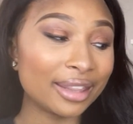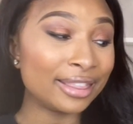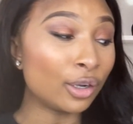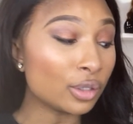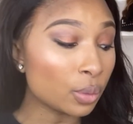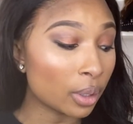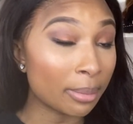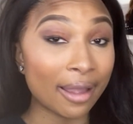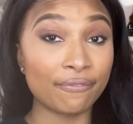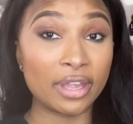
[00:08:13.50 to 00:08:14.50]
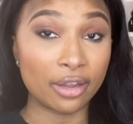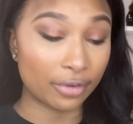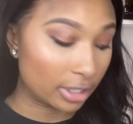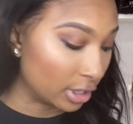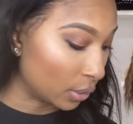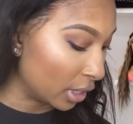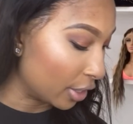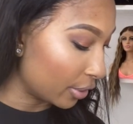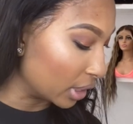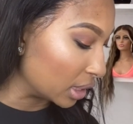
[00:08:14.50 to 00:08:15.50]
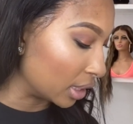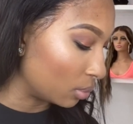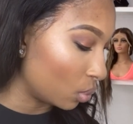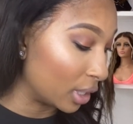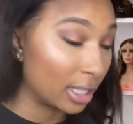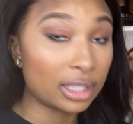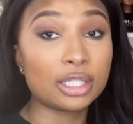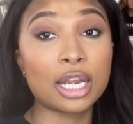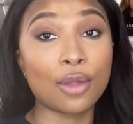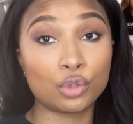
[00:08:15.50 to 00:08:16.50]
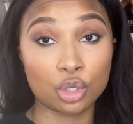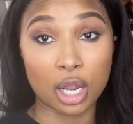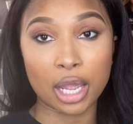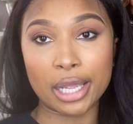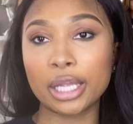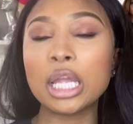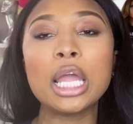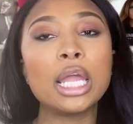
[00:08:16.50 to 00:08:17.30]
those were my favorites. So here are some ones that I've tried